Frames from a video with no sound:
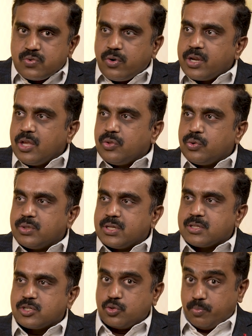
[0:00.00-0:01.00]
working through
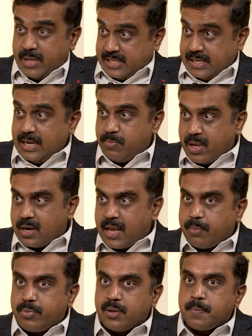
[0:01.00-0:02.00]
this to basically make it
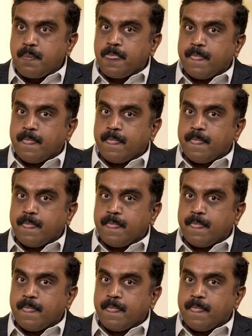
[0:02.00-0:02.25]
happen.